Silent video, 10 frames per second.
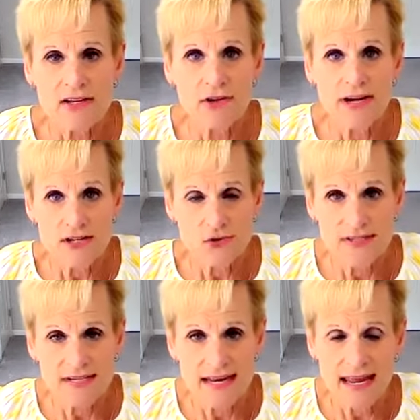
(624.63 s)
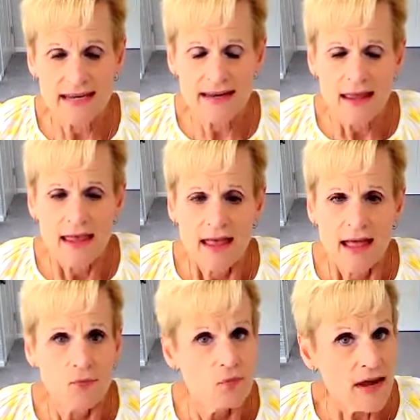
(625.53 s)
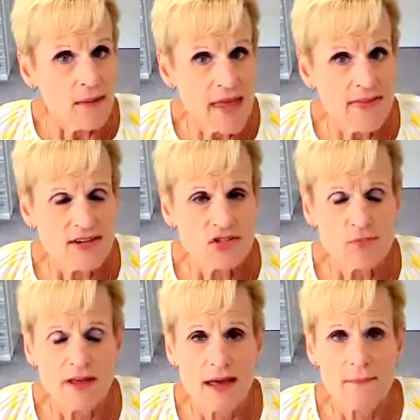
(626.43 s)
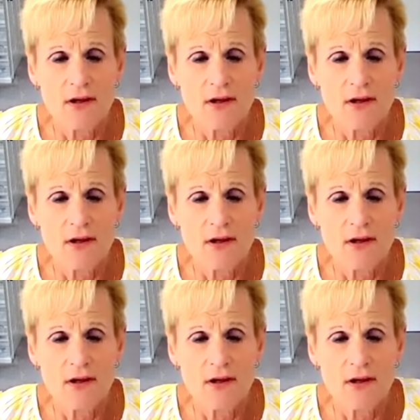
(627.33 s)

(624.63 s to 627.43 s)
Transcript: you're interested in, recommend that you pick up a